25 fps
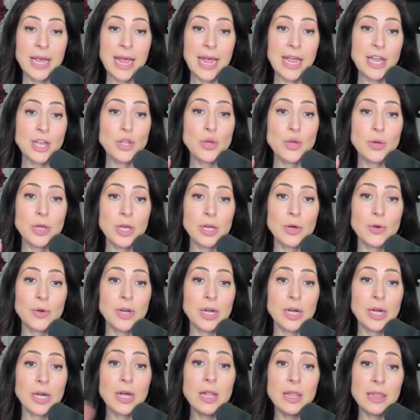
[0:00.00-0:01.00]
and you can go
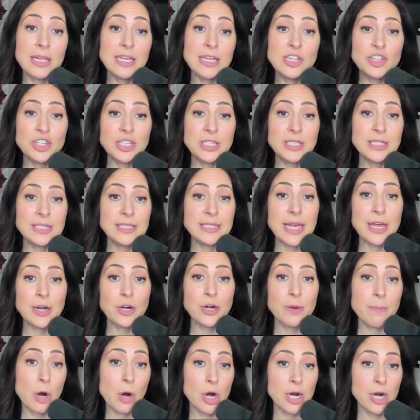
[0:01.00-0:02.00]
to
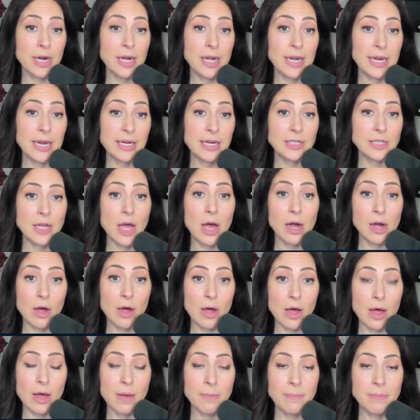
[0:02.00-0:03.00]

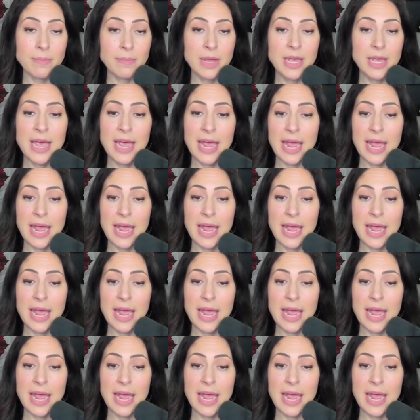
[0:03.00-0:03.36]
collisioncentermarketing.com.